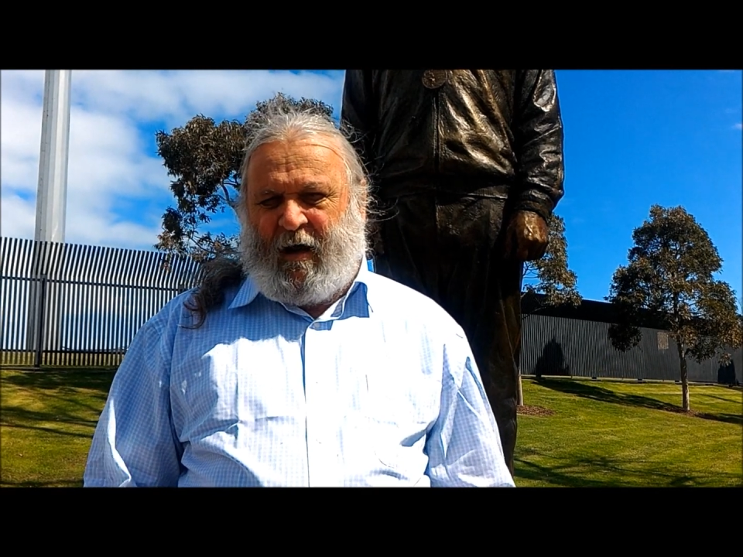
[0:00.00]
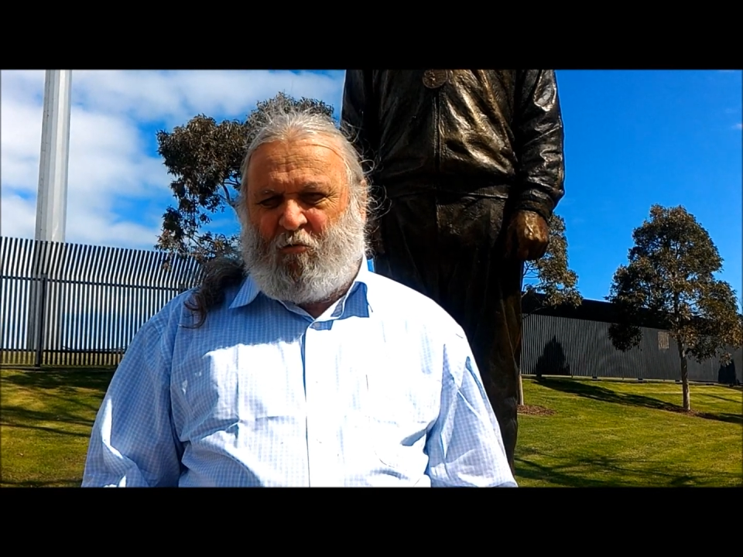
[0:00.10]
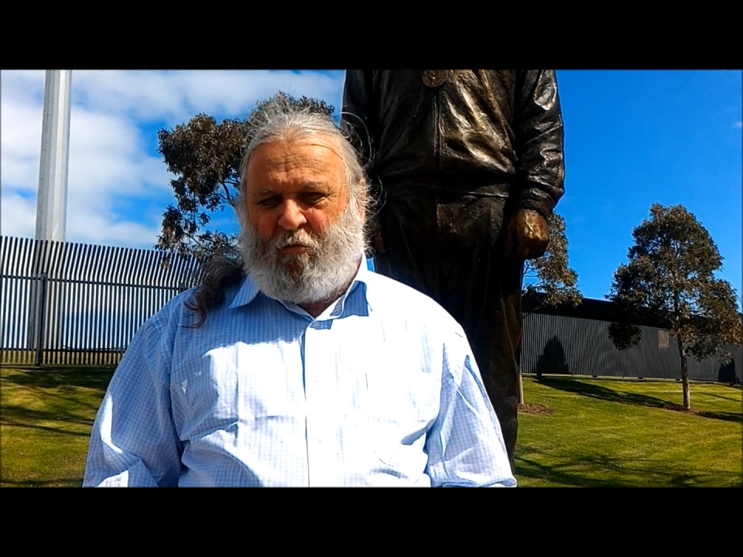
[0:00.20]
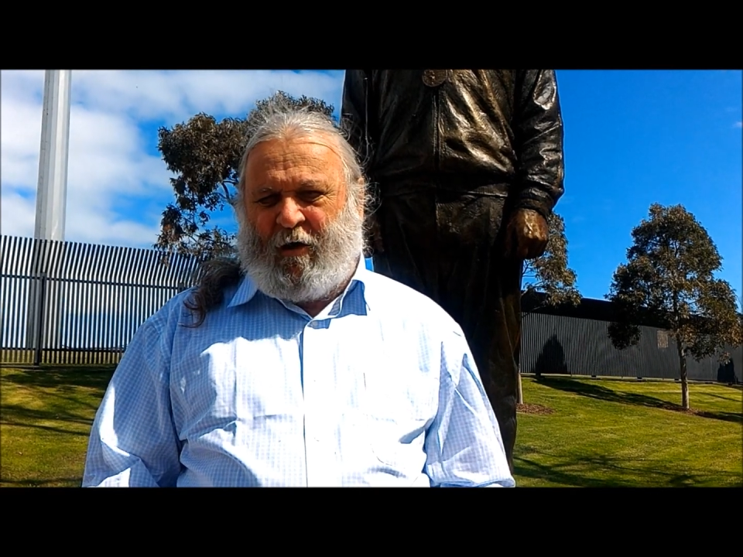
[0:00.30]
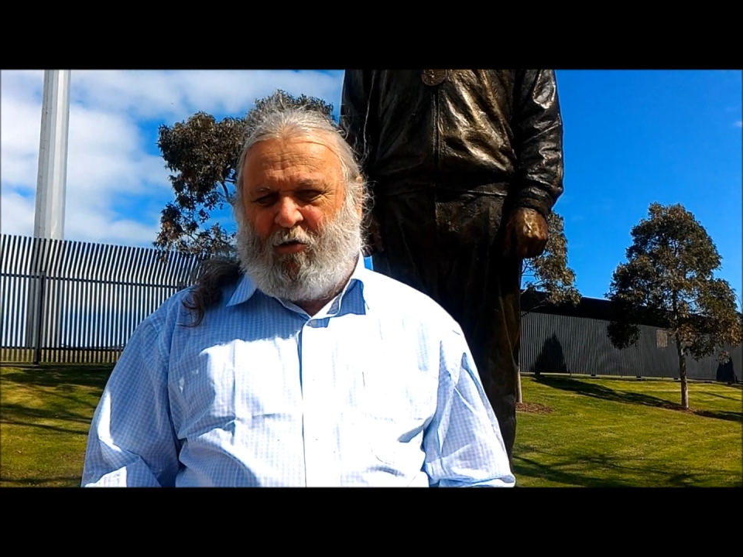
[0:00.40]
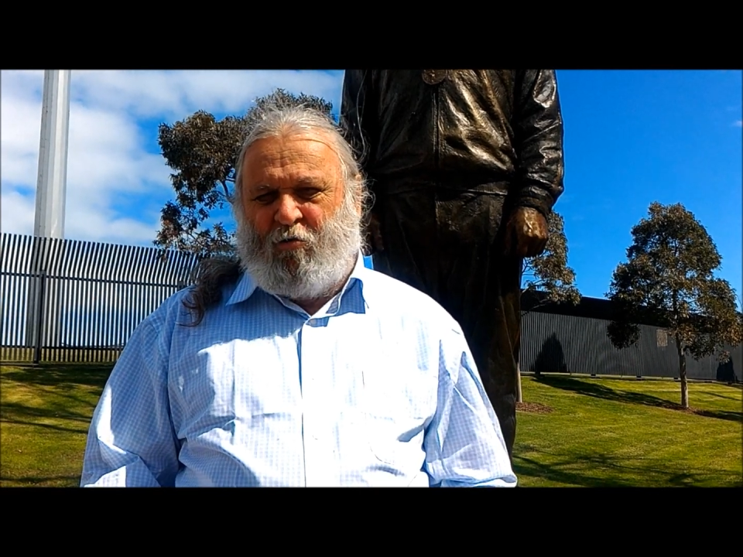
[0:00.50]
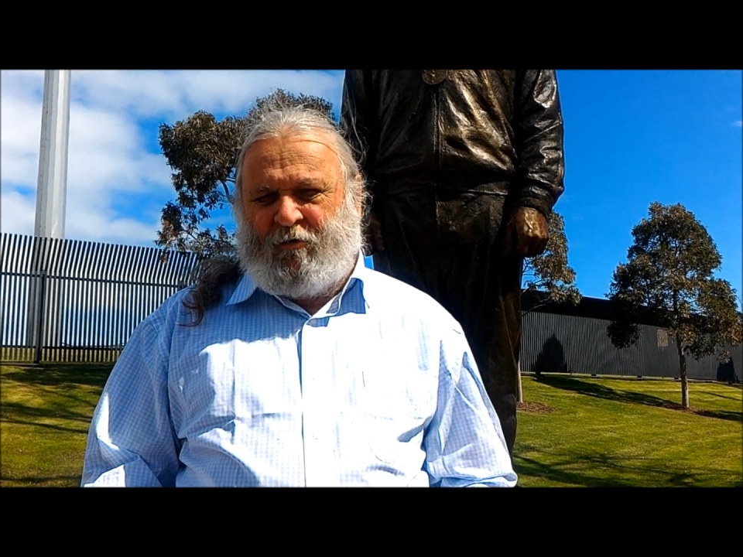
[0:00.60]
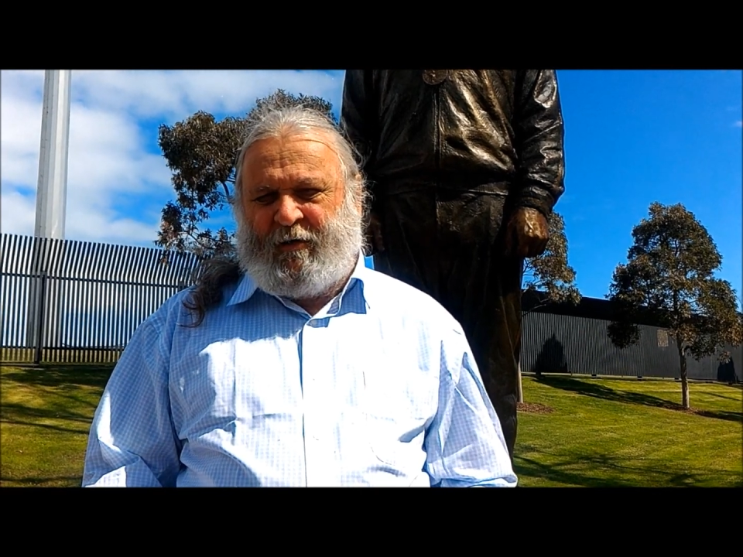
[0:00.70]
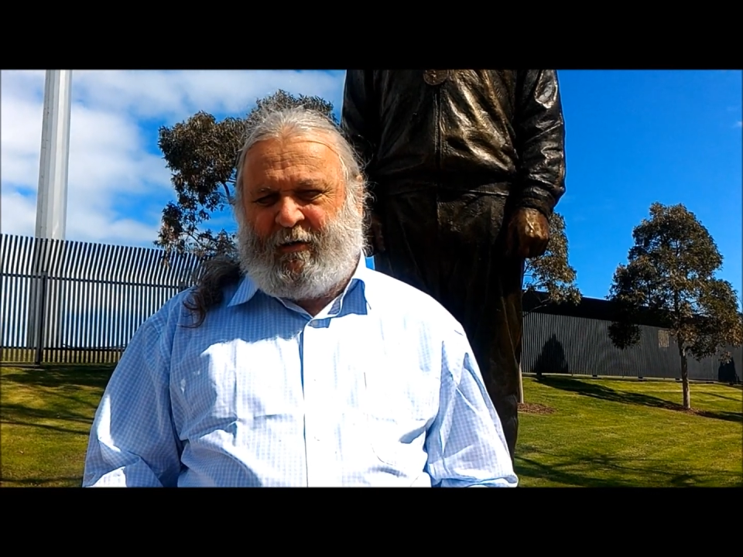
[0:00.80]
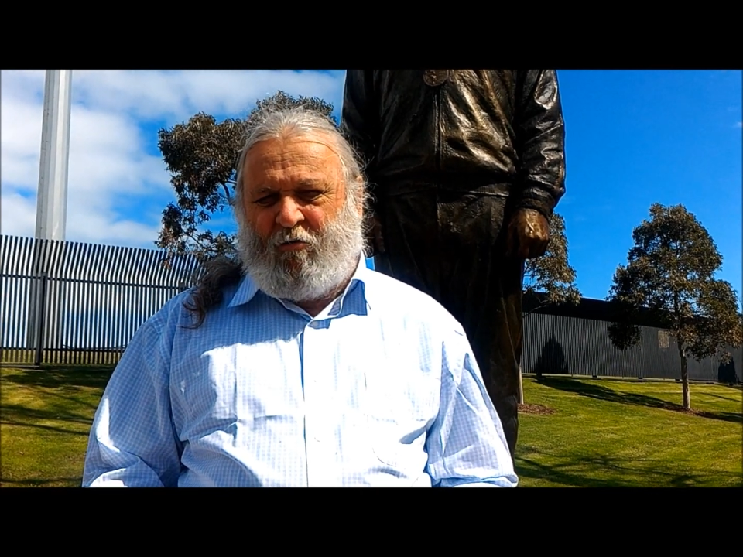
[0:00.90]

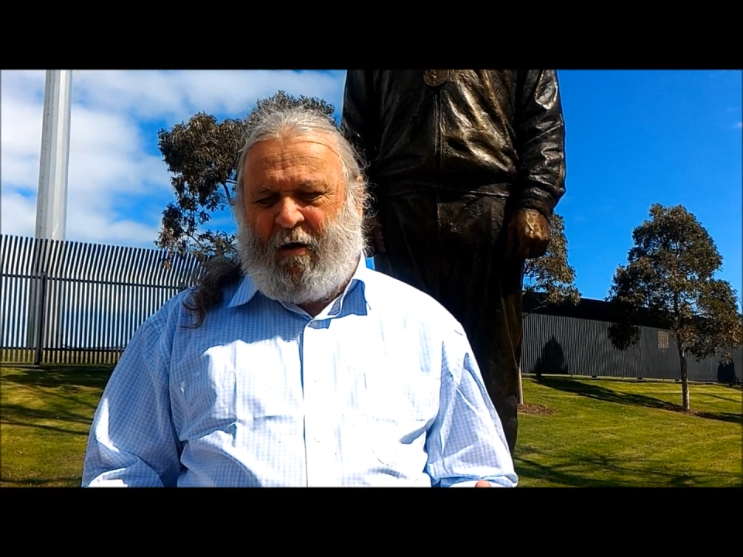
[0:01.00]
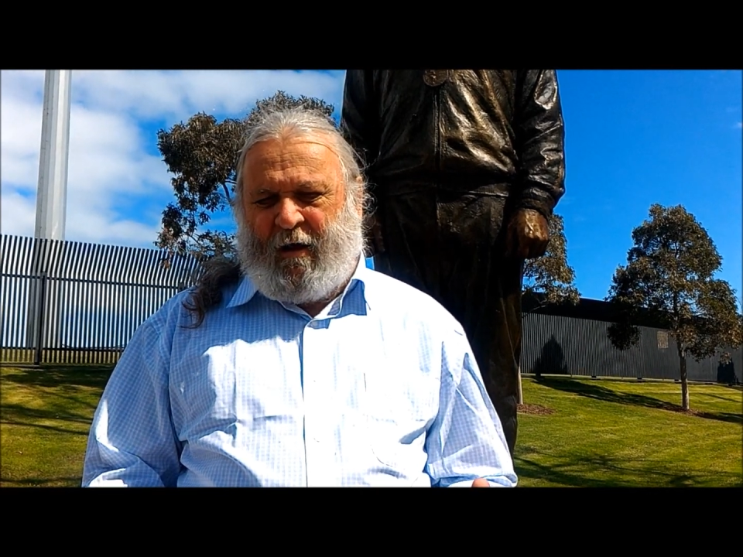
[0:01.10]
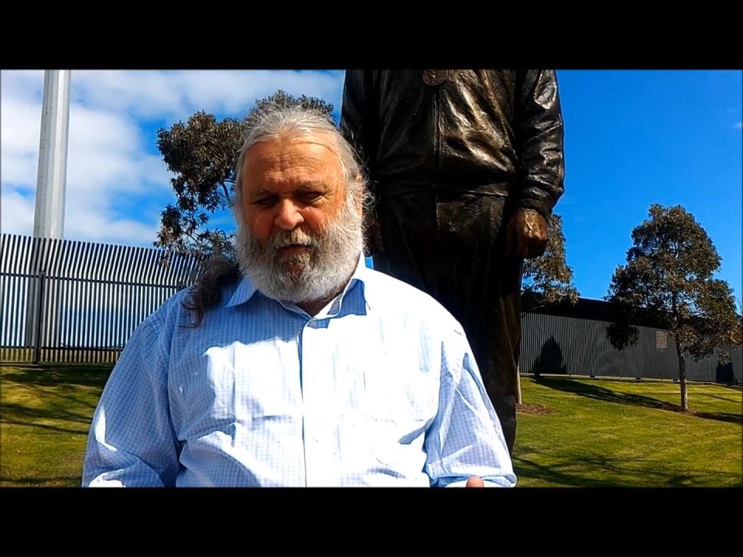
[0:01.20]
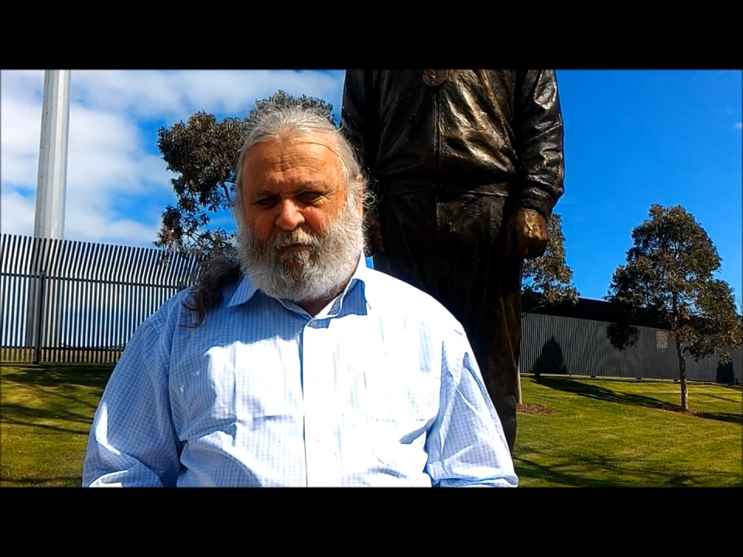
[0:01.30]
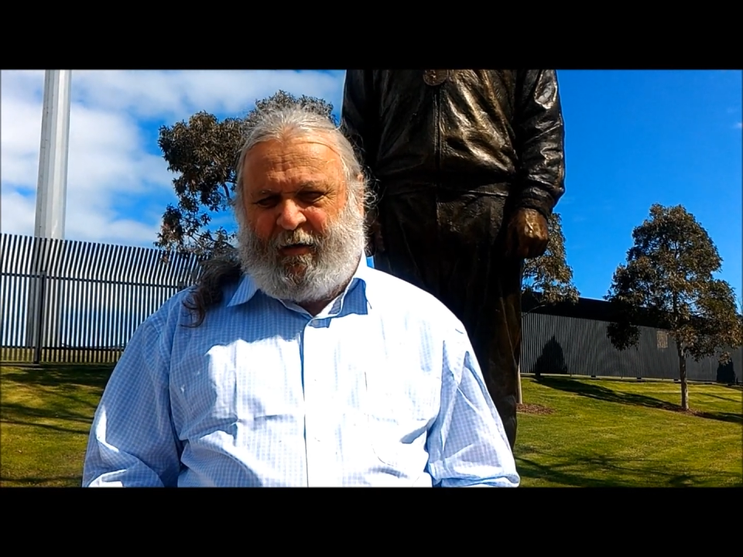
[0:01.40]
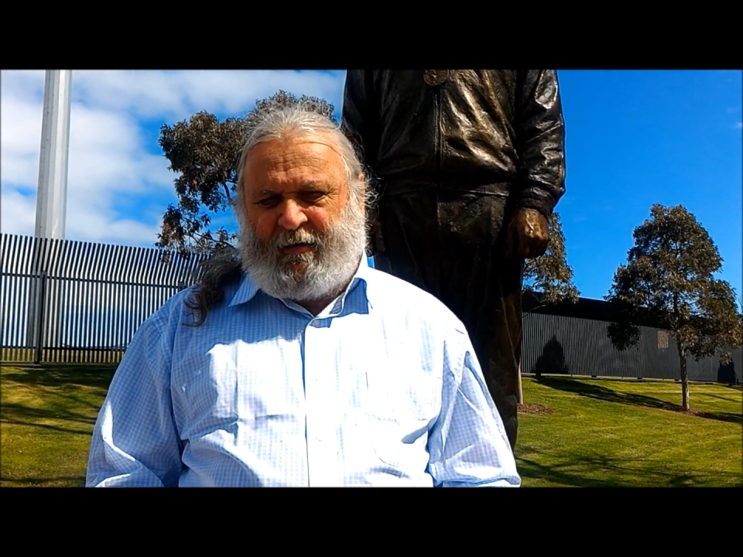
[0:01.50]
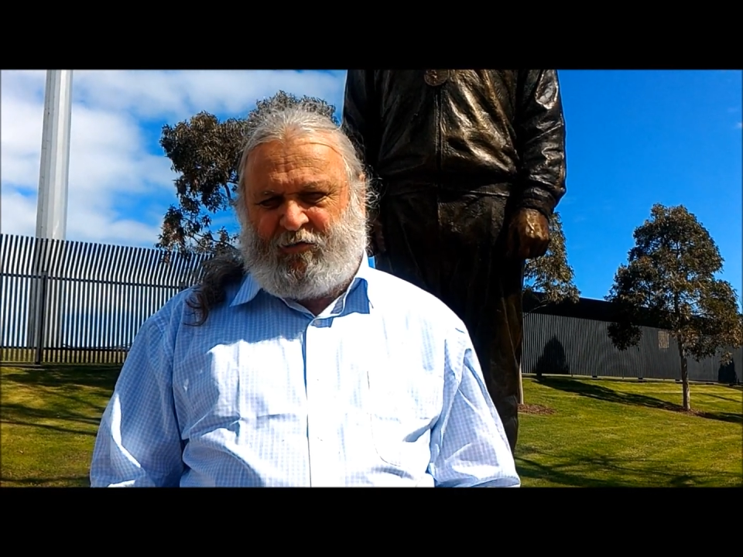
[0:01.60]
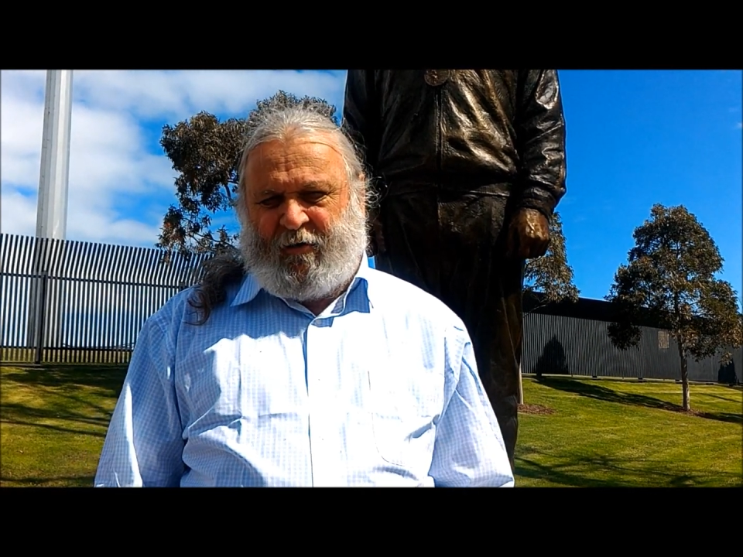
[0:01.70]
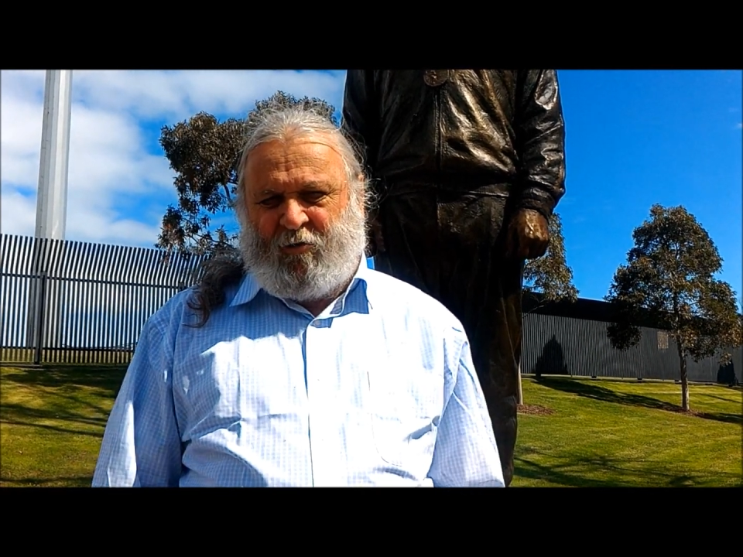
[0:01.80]
An athletics